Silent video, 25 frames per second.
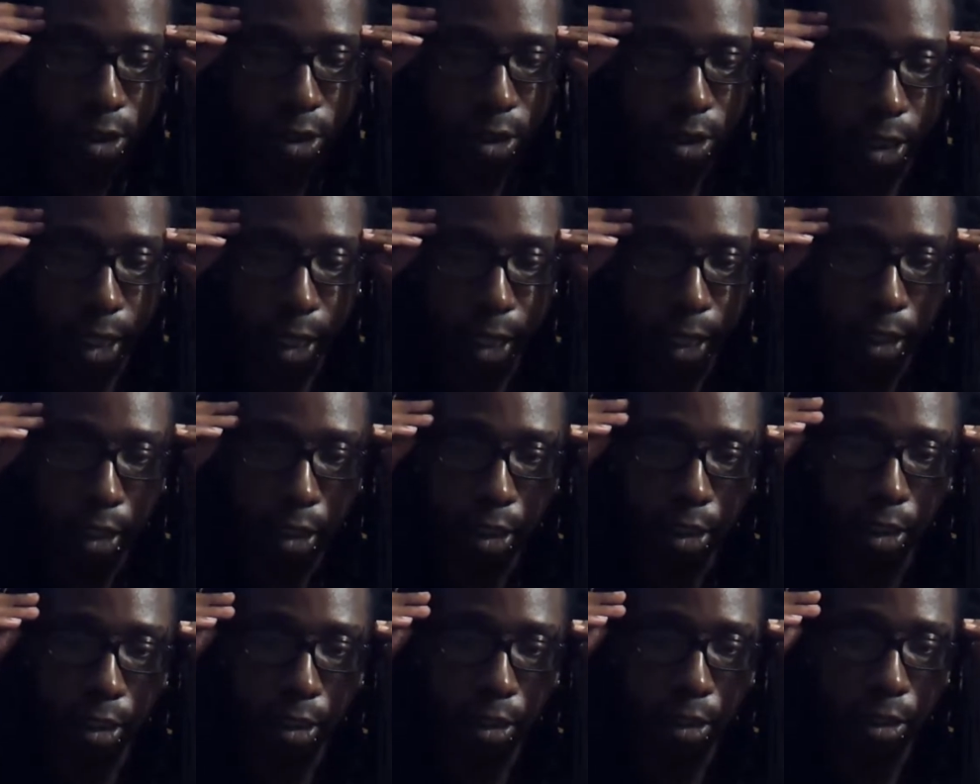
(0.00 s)
to like
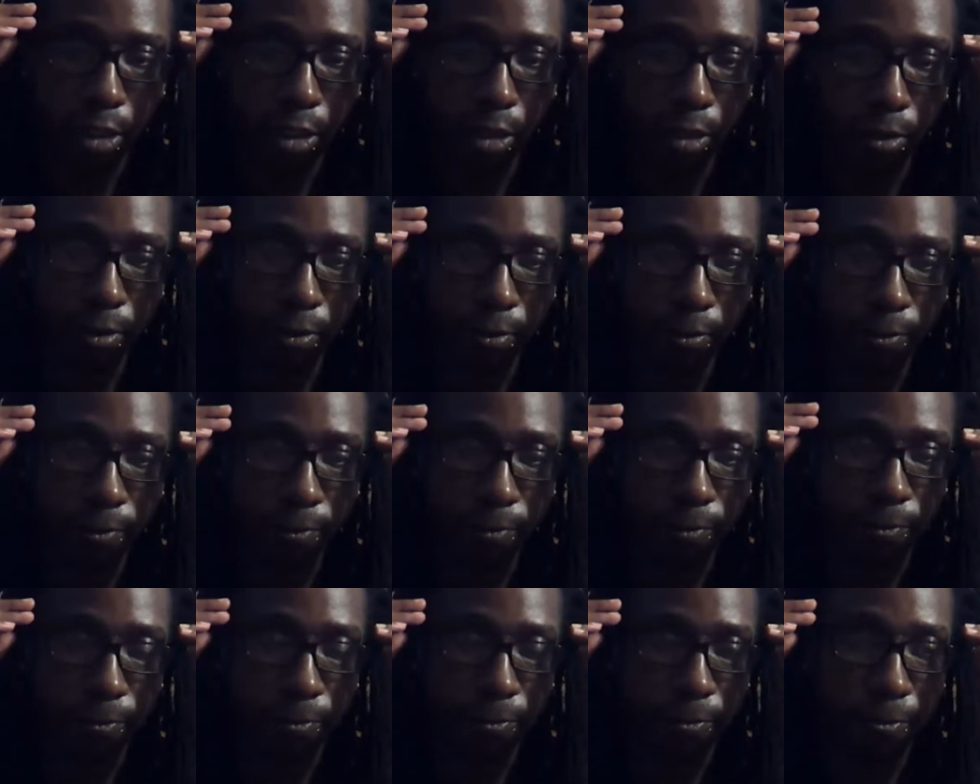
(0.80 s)

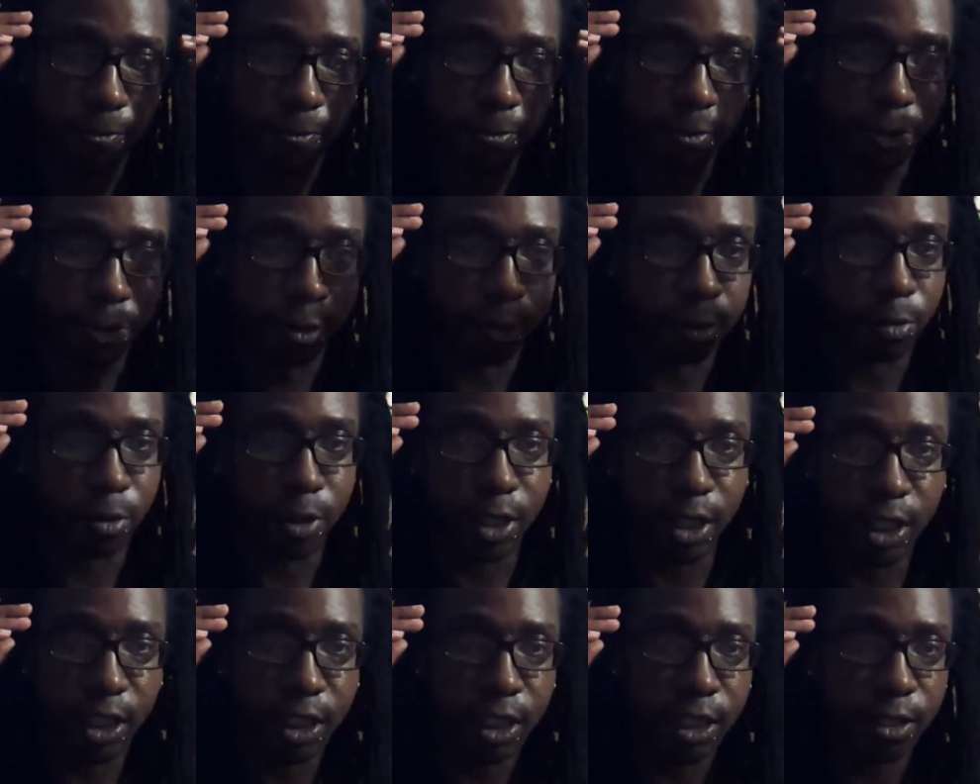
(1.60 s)

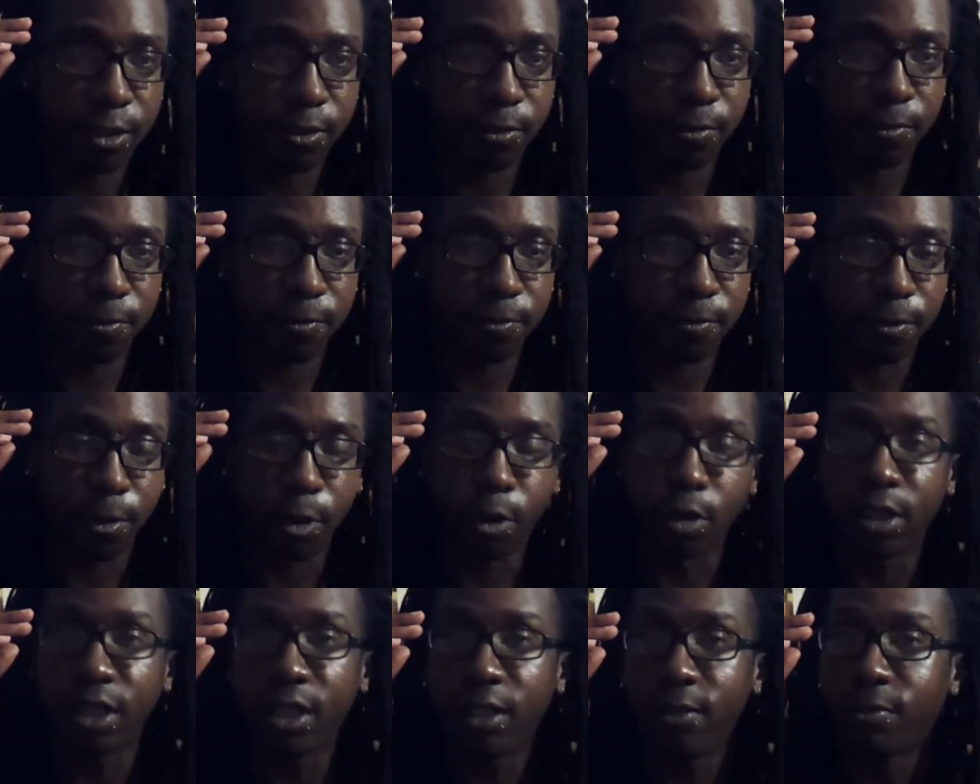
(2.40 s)
3,
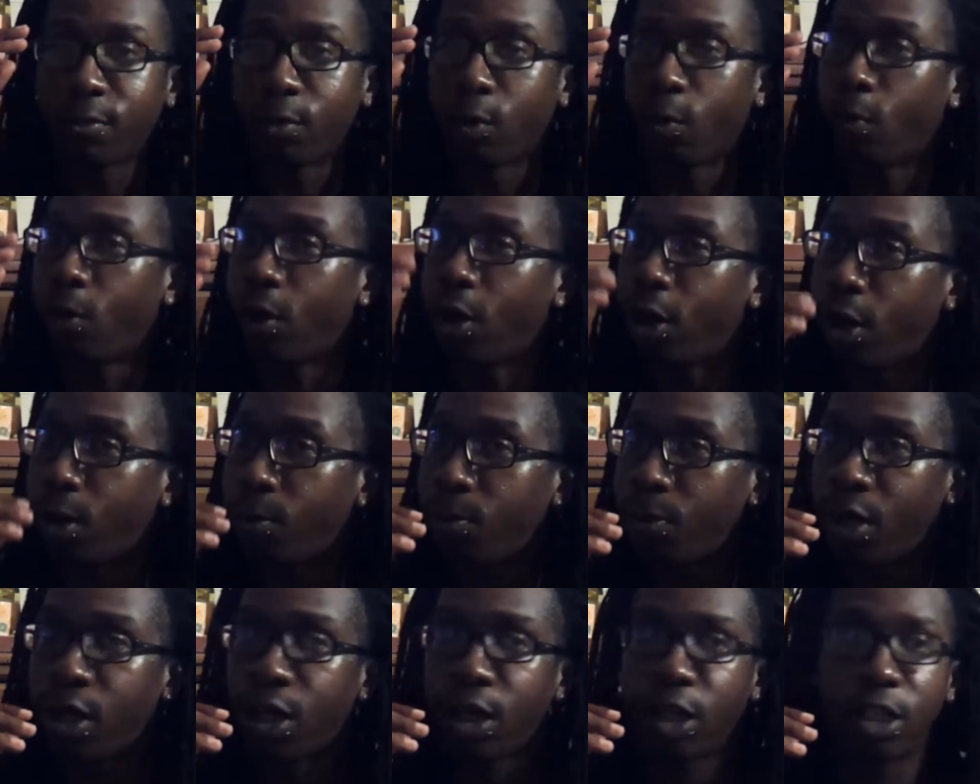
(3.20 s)
4 different
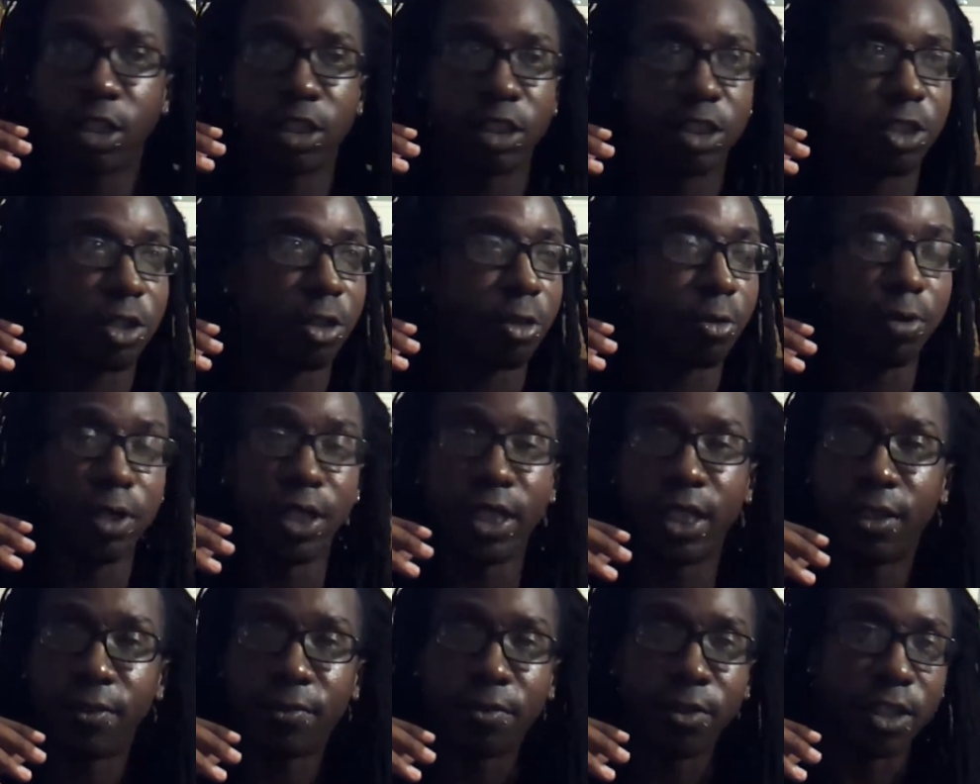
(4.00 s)
Walmarts,
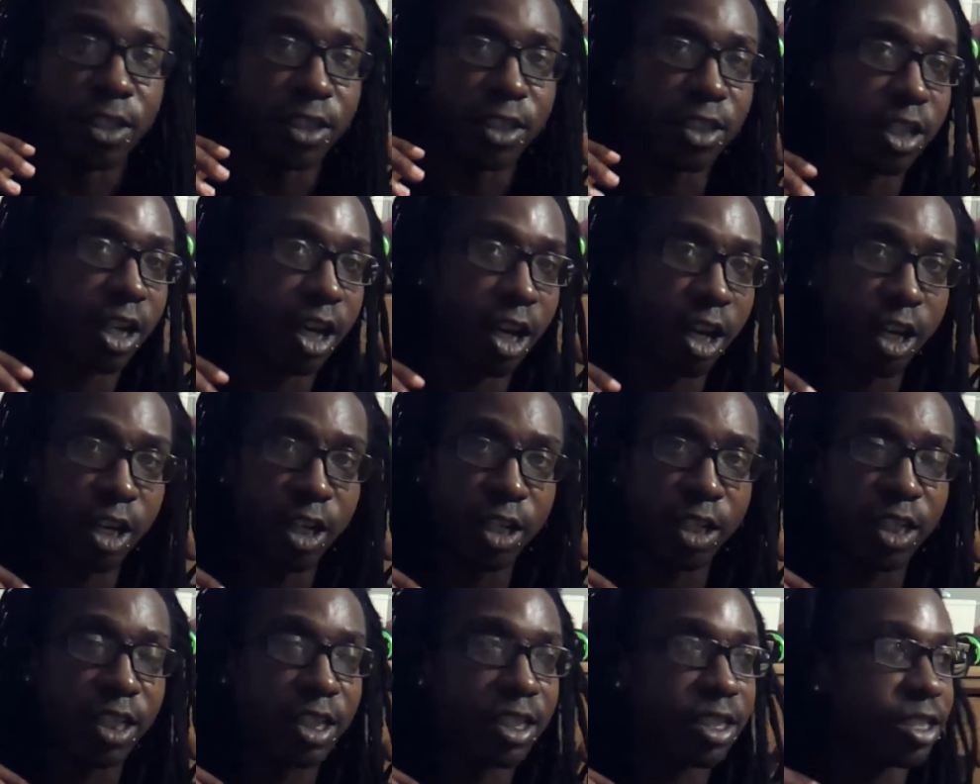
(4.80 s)
3 different
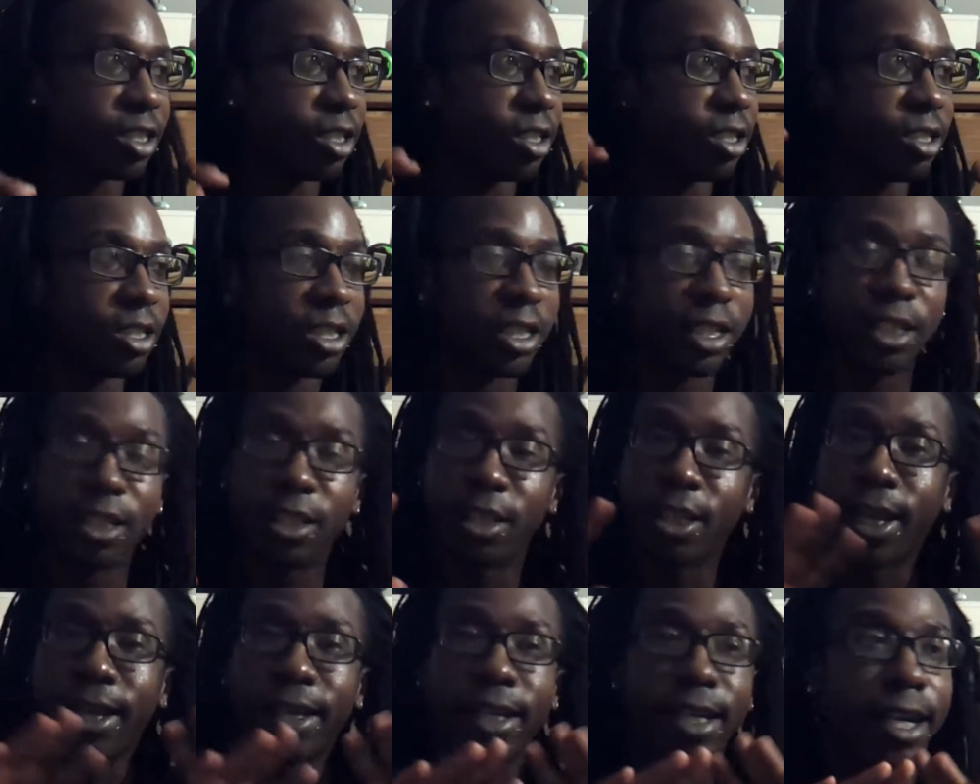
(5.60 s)
Targets
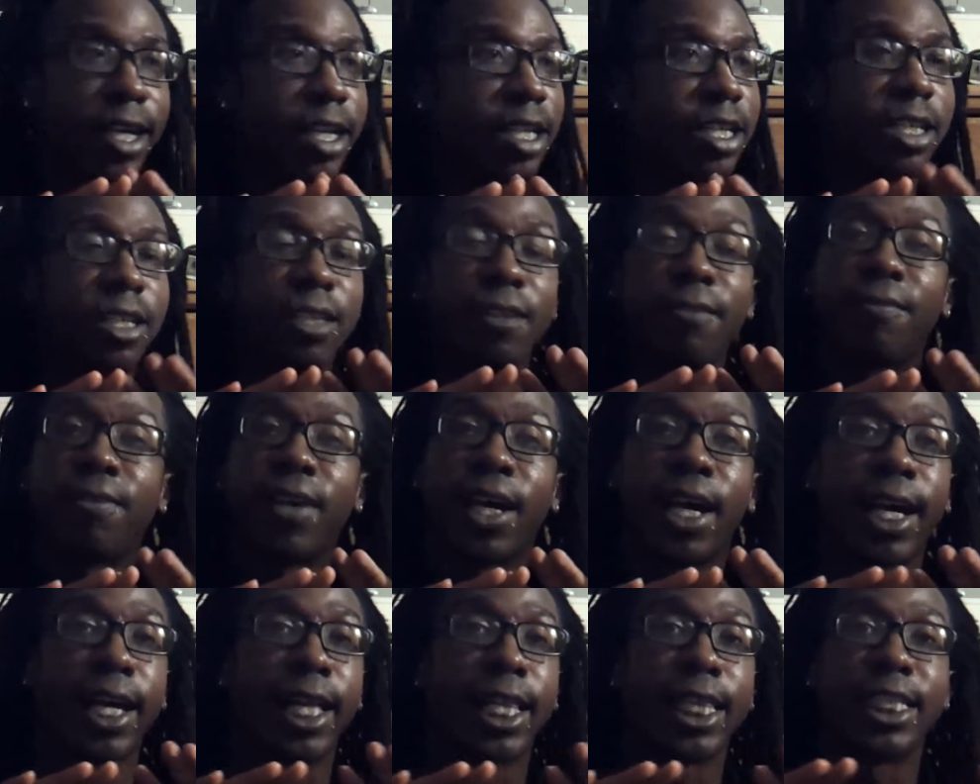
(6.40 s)
looking. I couldn't
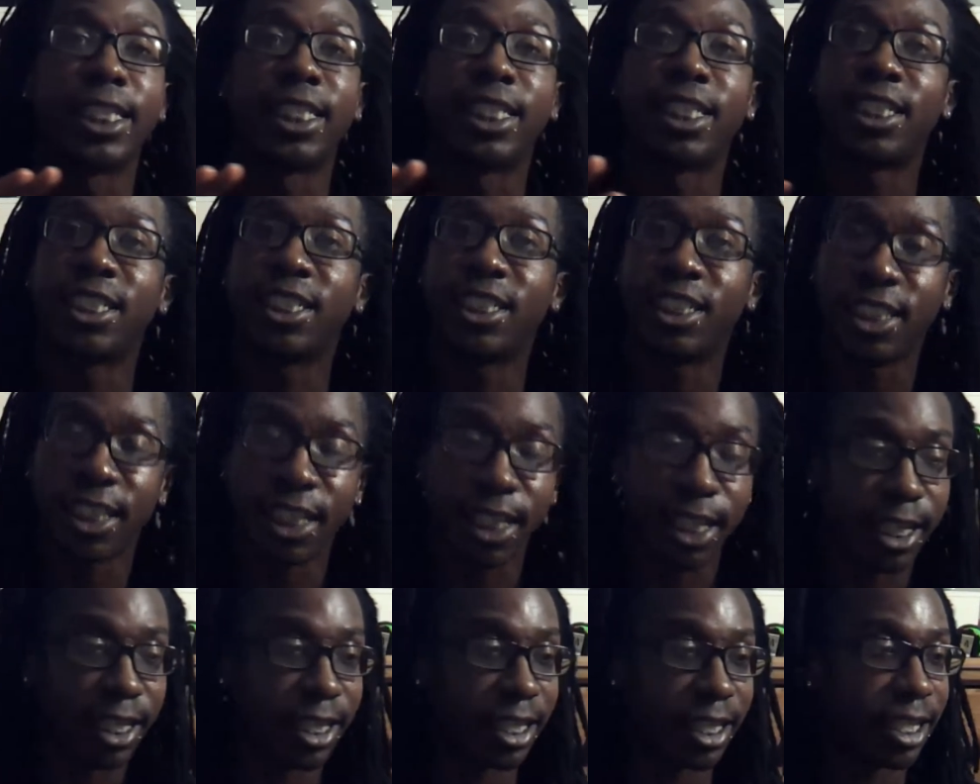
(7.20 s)
find
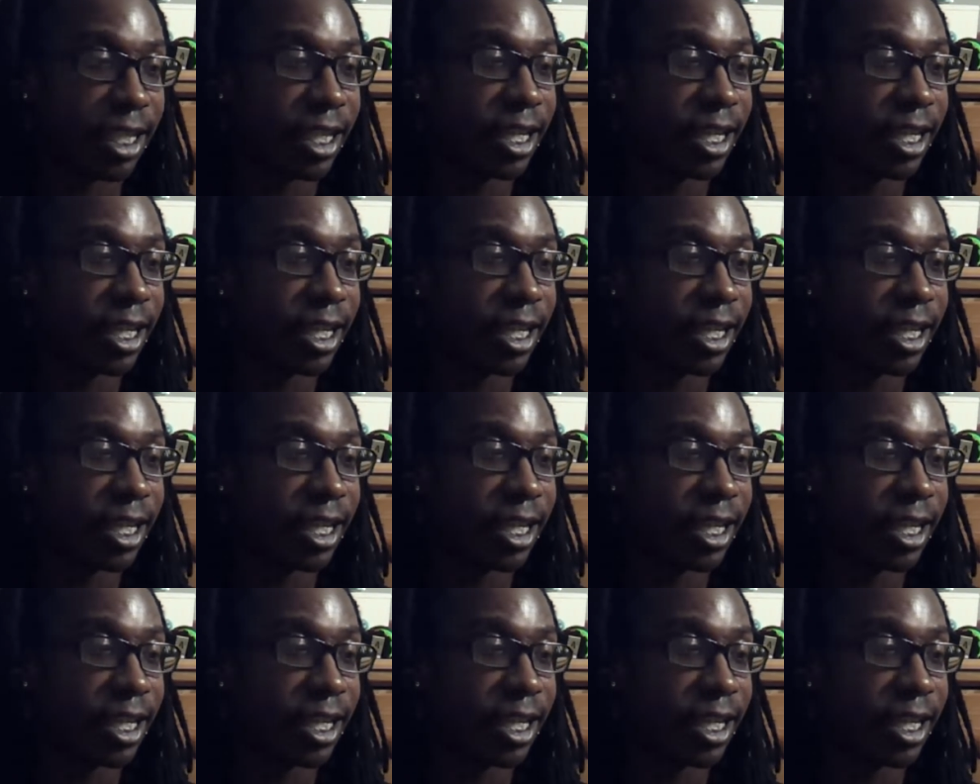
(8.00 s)
shit.